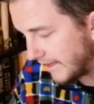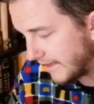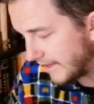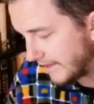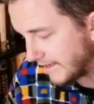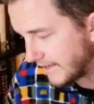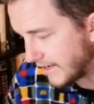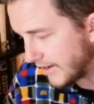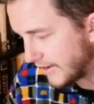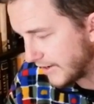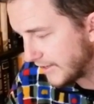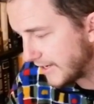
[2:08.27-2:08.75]

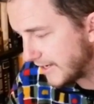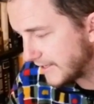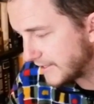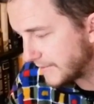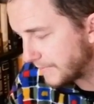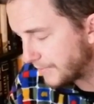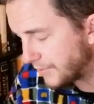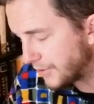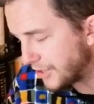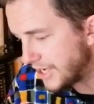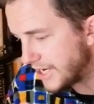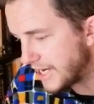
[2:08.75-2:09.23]
It's a
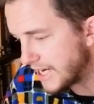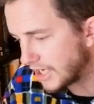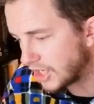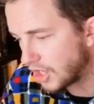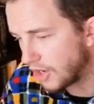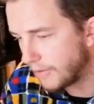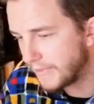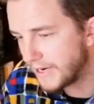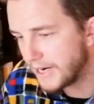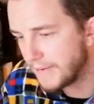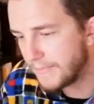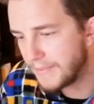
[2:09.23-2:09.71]
pretty
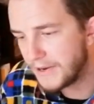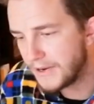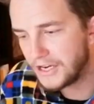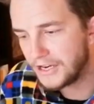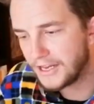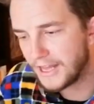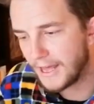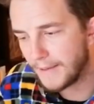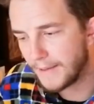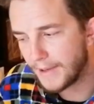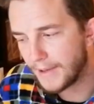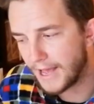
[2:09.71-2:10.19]
common opinion
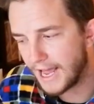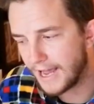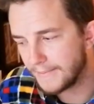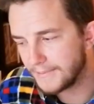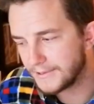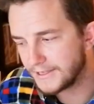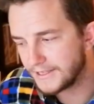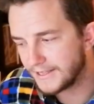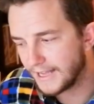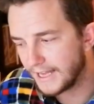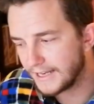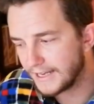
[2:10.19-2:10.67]
that
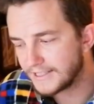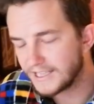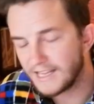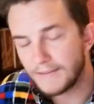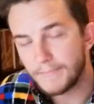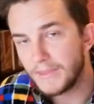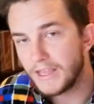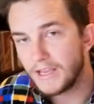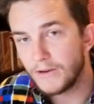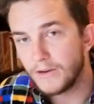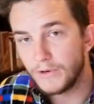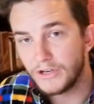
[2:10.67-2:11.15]
perhaps that's
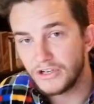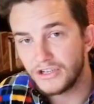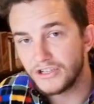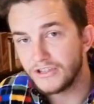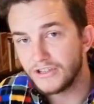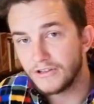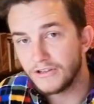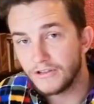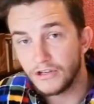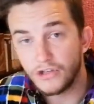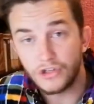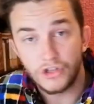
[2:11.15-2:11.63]
something which
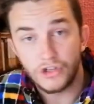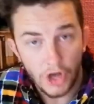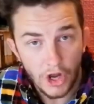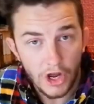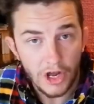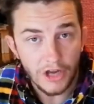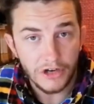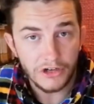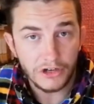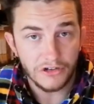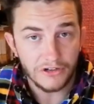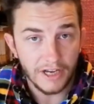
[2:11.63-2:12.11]
the
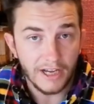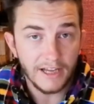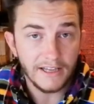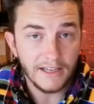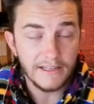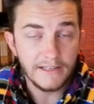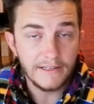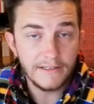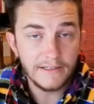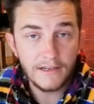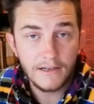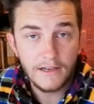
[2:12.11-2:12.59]
church
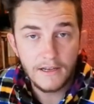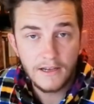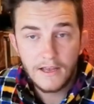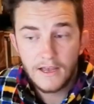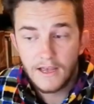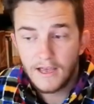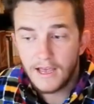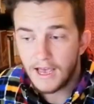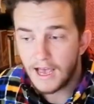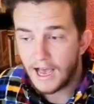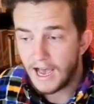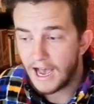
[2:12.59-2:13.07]
does.
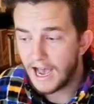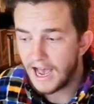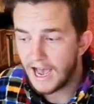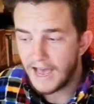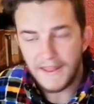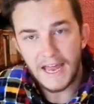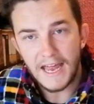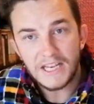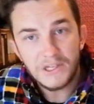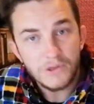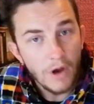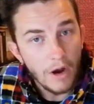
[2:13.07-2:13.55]
And
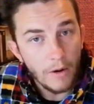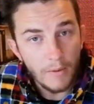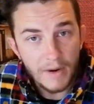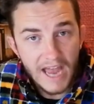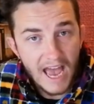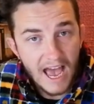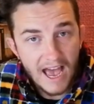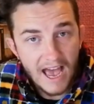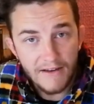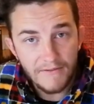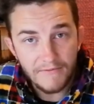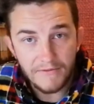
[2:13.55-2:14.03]
that's why we
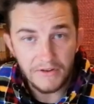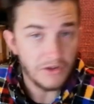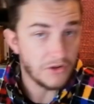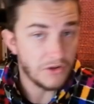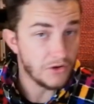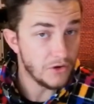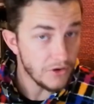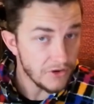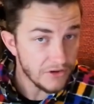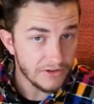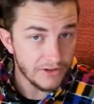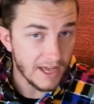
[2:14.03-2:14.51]
have
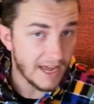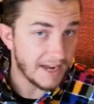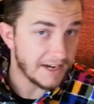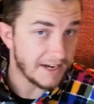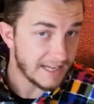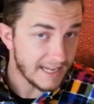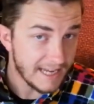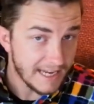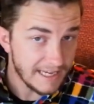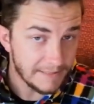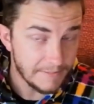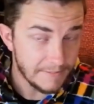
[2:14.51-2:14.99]
youth and
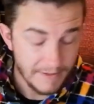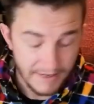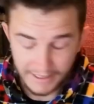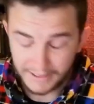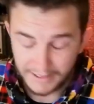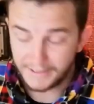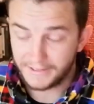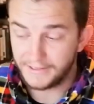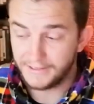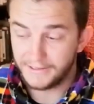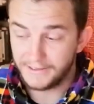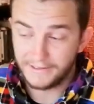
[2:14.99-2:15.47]
kids
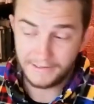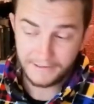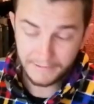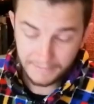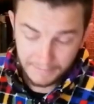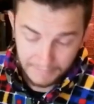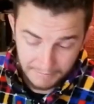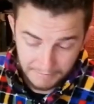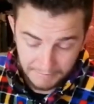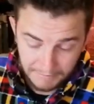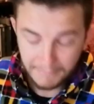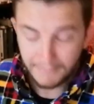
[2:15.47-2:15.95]
ministers.
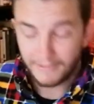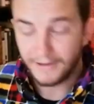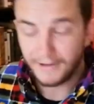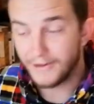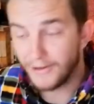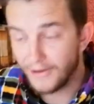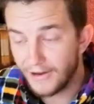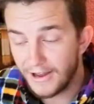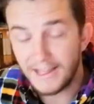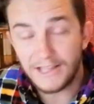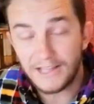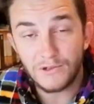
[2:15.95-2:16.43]

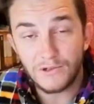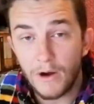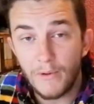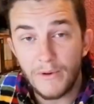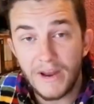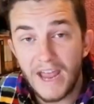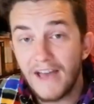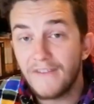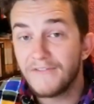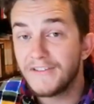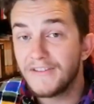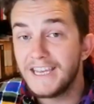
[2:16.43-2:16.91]
That's why we
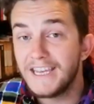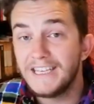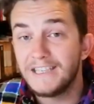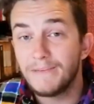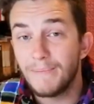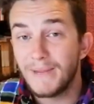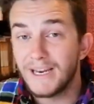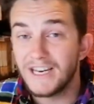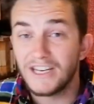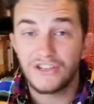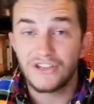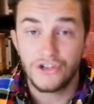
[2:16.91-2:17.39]
have kids
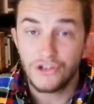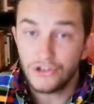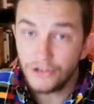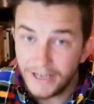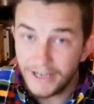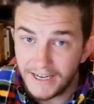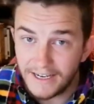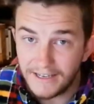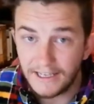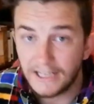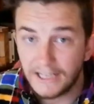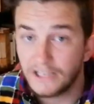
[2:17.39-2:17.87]

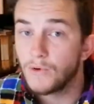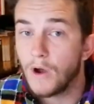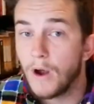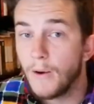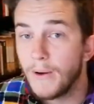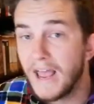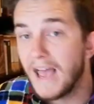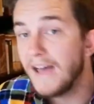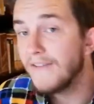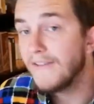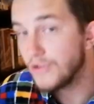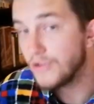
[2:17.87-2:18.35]
ministries. That's why we
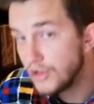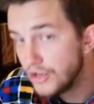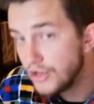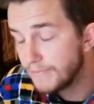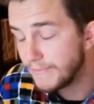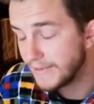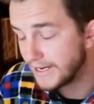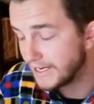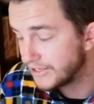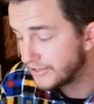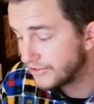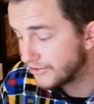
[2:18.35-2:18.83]
have youth
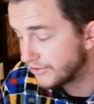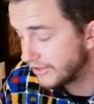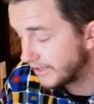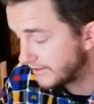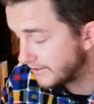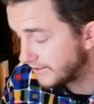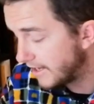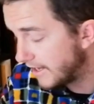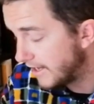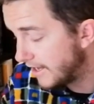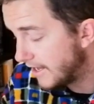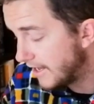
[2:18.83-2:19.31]
ministries.
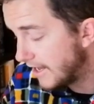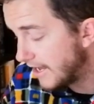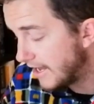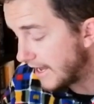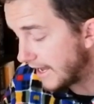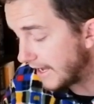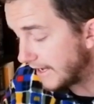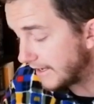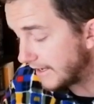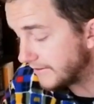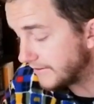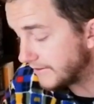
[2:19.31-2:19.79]

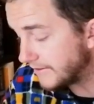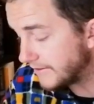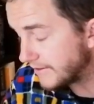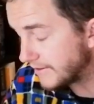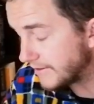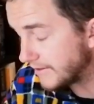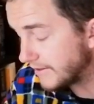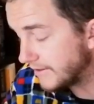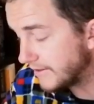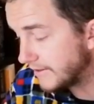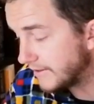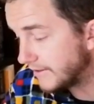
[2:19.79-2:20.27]
And
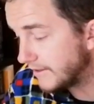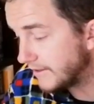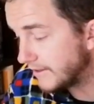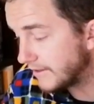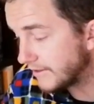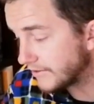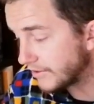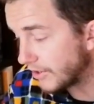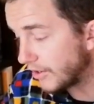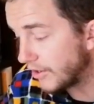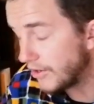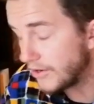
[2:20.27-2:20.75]

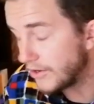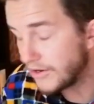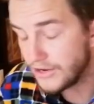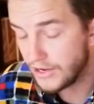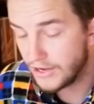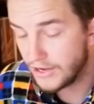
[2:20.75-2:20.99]
so